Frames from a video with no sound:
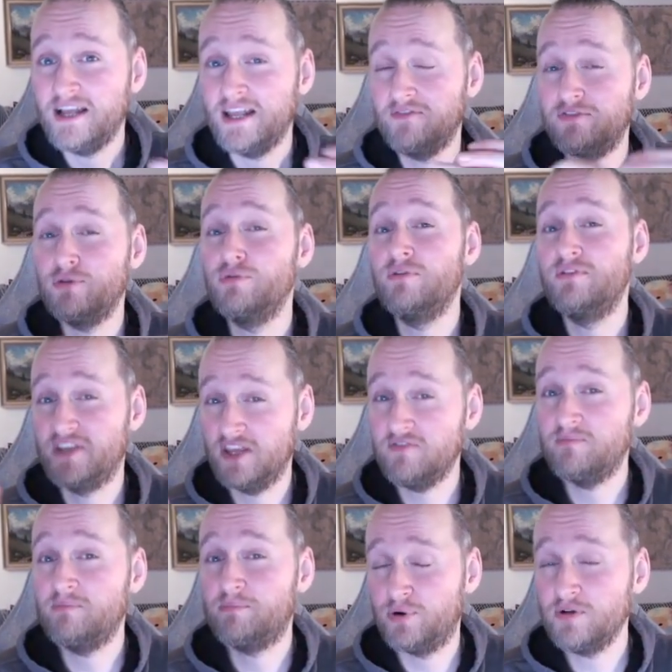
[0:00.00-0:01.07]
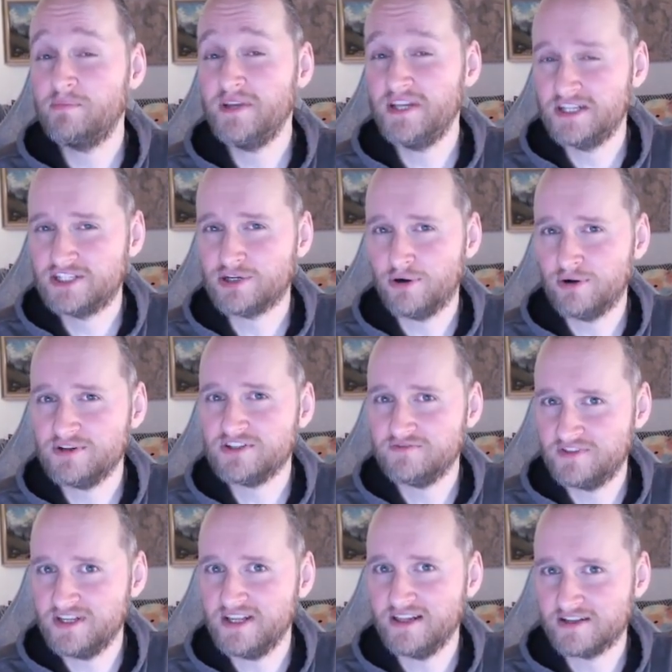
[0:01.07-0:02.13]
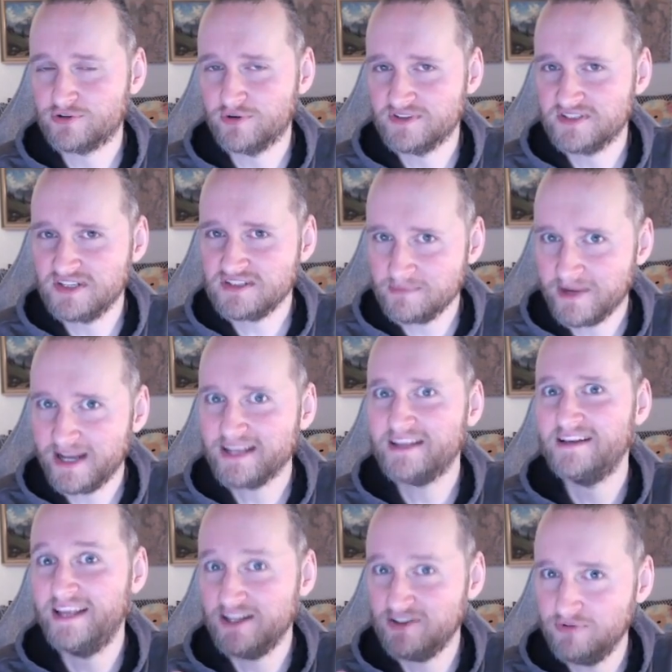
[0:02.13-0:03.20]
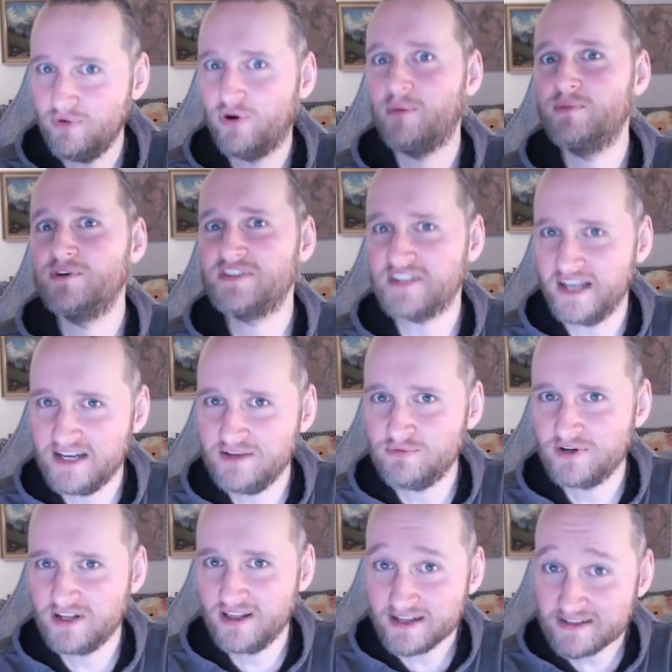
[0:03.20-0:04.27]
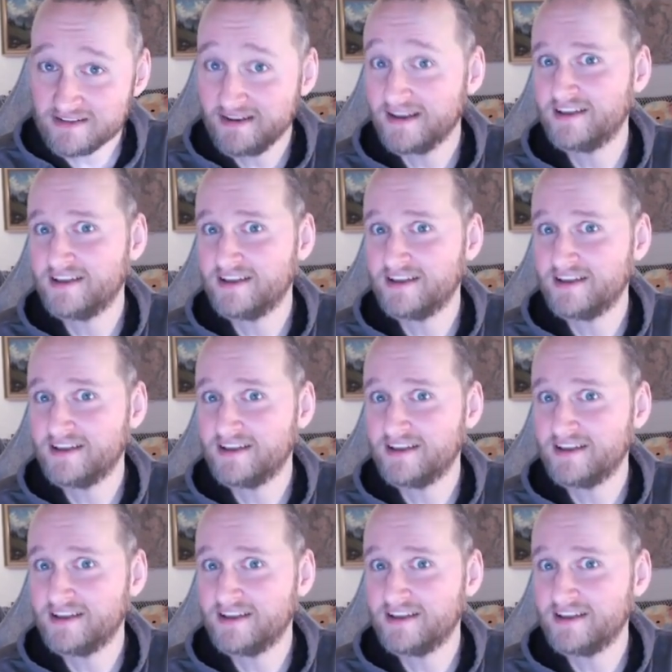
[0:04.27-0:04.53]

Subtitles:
If you put me in charge of the electoral system, I can get almost anyone elected.